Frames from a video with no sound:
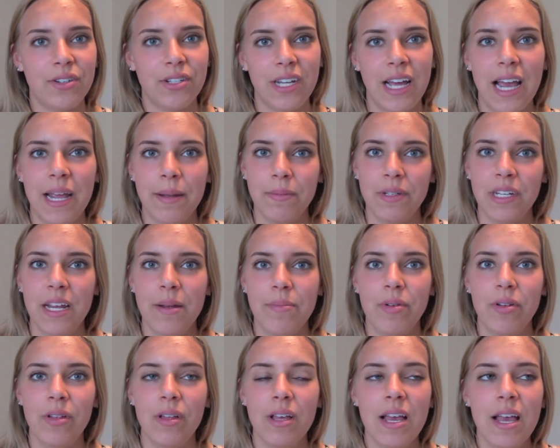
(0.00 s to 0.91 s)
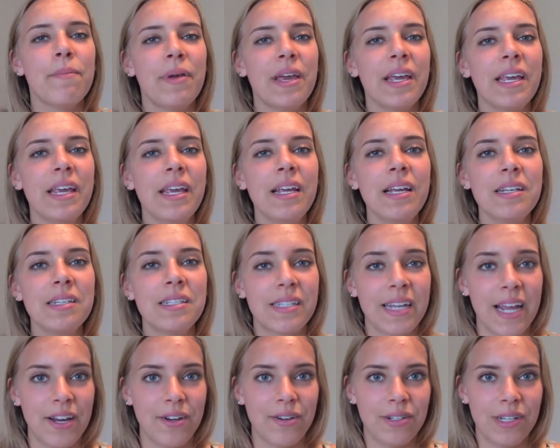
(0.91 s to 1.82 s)
timetable. Picking a
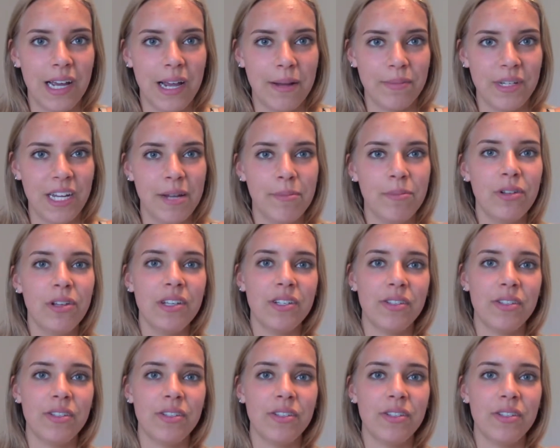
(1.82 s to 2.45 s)
standard timetable